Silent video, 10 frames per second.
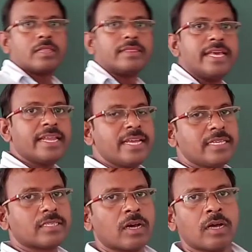There
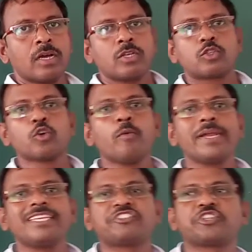is so
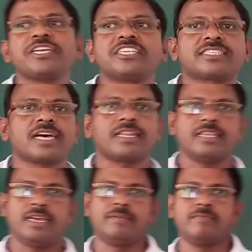many stages are
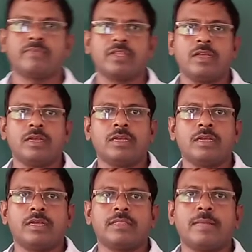there.
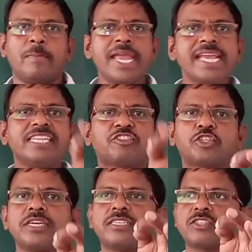The main
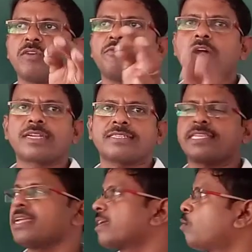stages of water
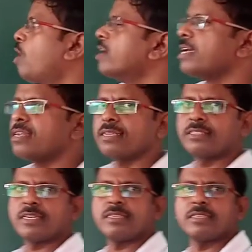cycle. What are the
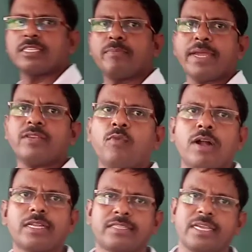stages in main
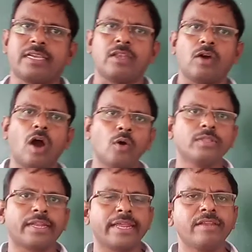water cycle? How the
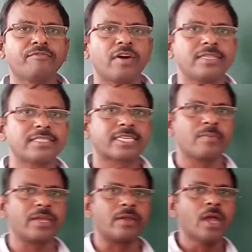rainfall is
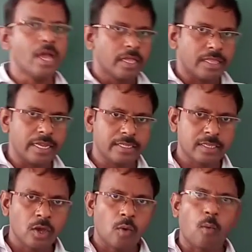coming? There is
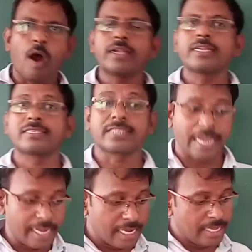water
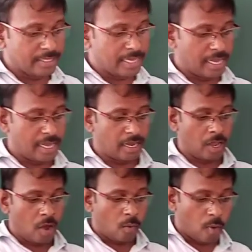cycle is there.
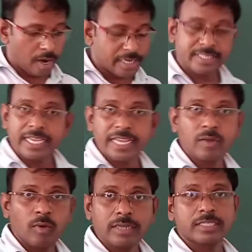Water cycle.
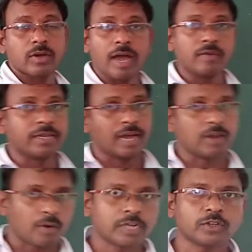Once I
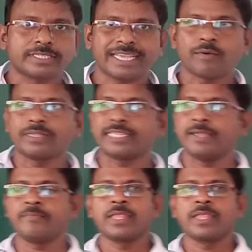want to say one thing.